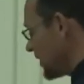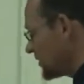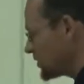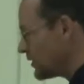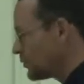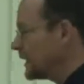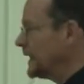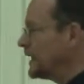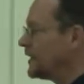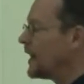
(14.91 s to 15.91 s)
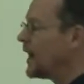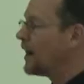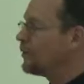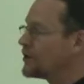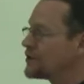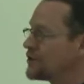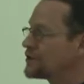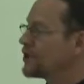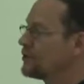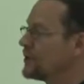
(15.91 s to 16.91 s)
year she really was
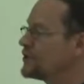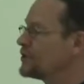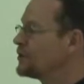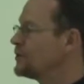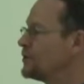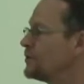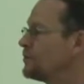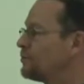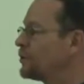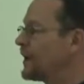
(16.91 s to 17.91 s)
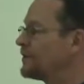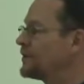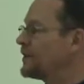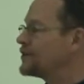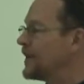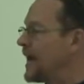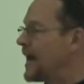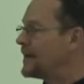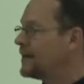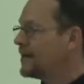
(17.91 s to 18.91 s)
determined to put everything she
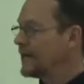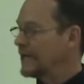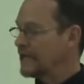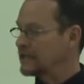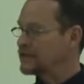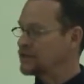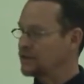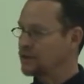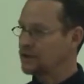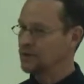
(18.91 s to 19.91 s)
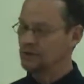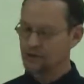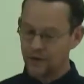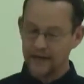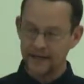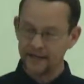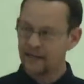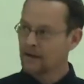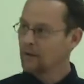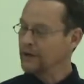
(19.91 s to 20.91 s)
had into training.
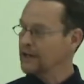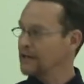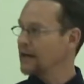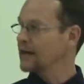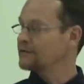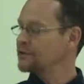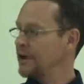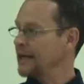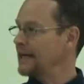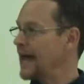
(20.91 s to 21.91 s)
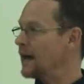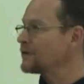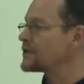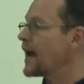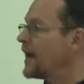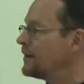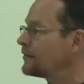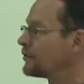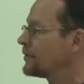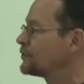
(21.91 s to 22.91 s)
We did a lot of training outside
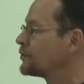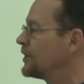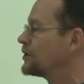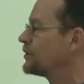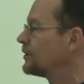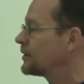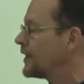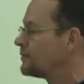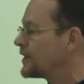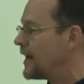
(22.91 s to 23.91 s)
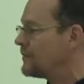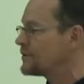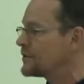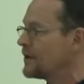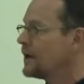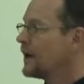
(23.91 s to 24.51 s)
of sort of traditional club times.